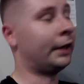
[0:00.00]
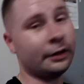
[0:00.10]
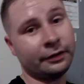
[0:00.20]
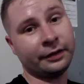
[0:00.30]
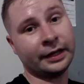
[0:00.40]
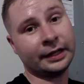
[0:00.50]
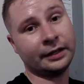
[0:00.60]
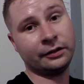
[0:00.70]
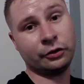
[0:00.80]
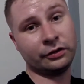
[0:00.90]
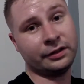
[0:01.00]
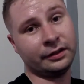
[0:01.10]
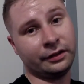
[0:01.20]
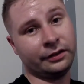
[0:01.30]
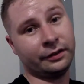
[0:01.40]
it outside just in
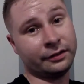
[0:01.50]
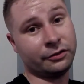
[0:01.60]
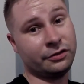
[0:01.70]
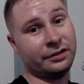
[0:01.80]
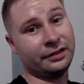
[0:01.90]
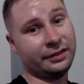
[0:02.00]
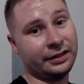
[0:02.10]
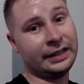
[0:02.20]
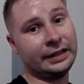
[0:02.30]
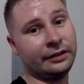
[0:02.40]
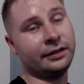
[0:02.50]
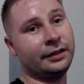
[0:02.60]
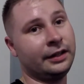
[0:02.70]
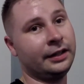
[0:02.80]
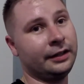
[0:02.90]
the sun, just to see the sun
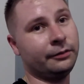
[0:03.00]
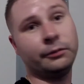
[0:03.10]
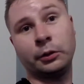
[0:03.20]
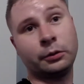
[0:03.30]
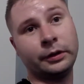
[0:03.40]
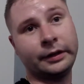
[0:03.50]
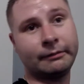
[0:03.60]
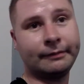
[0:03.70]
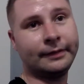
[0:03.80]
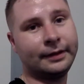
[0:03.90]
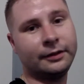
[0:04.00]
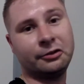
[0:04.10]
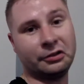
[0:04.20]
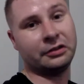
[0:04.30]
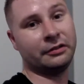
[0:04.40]
hit it real quick,
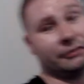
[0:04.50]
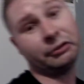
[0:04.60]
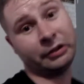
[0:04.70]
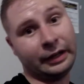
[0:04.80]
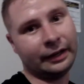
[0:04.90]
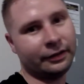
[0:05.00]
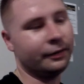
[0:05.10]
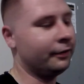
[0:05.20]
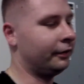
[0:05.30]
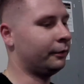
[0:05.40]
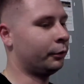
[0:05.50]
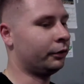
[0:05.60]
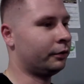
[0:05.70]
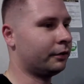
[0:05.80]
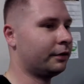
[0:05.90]
just so you guys can see some
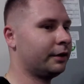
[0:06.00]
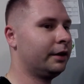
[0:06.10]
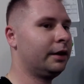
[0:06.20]
results.